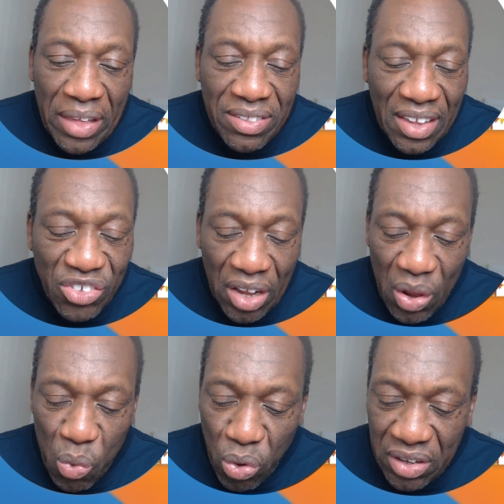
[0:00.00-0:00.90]

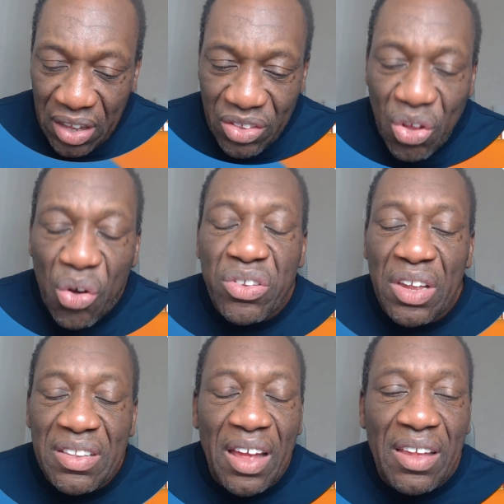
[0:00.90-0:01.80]
essentially what it does
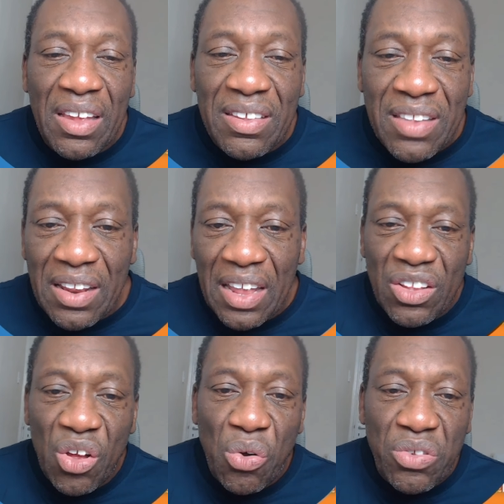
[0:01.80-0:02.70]
is that
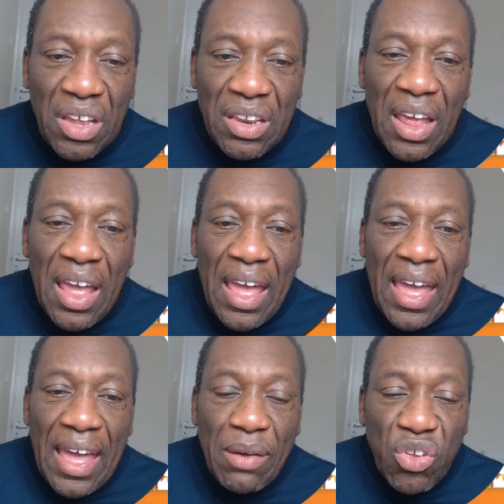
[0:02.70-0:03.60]
it goes in
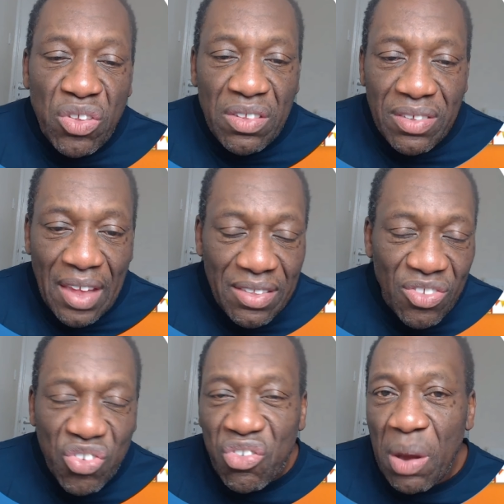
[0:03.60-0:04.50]
using
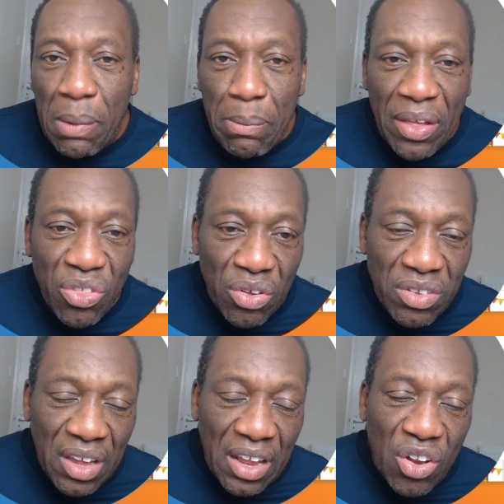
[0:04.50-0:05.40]
certain scraping
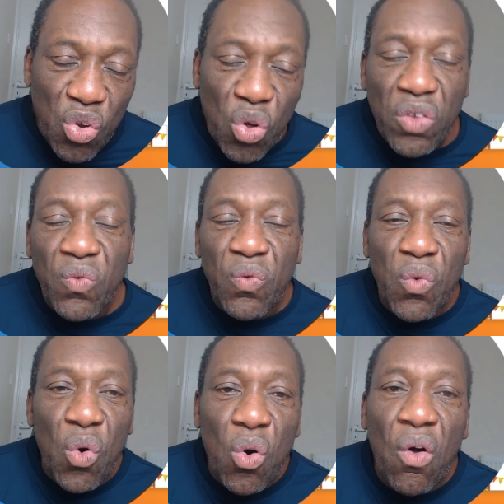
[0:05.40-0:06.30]
methods. It looks
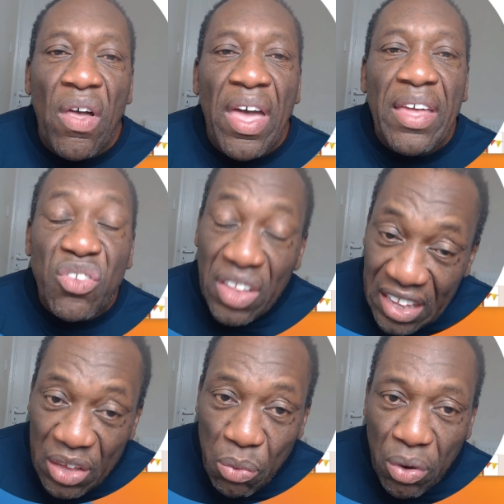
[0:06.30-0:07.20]
for, using the
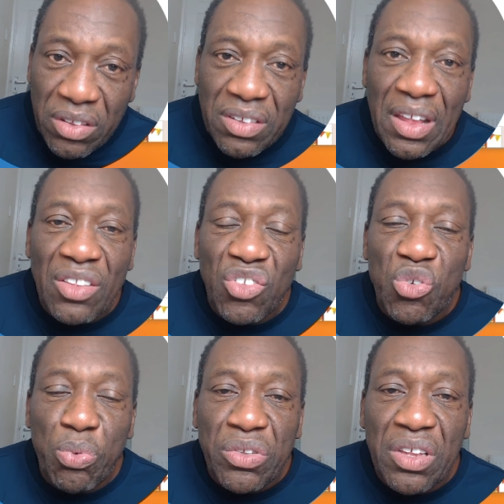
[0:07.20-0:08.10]
keywords that
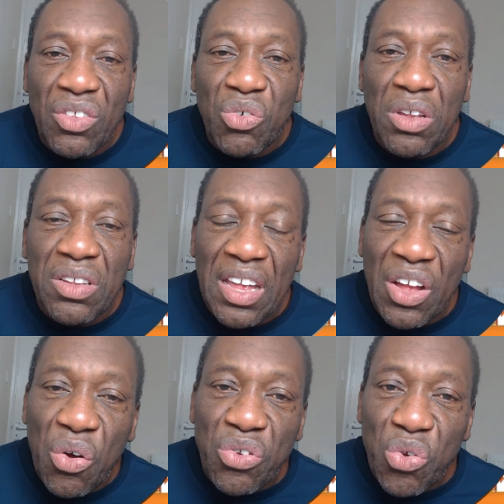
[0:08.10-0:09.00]
you put into it,
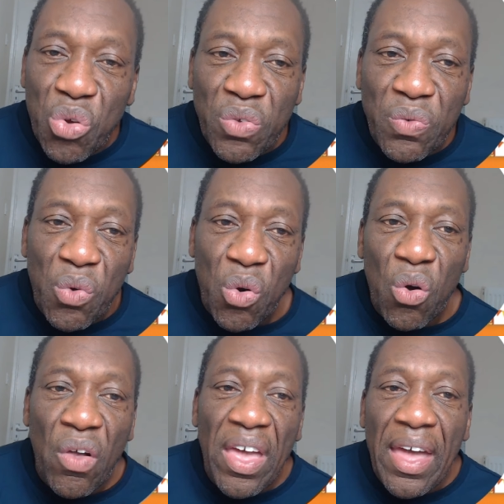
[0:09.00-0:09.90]
looks
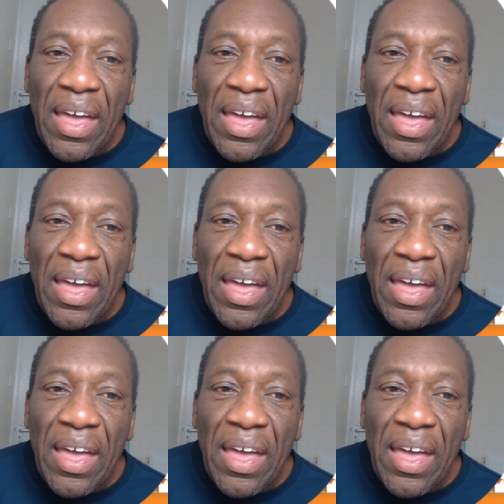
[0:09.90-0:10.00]
for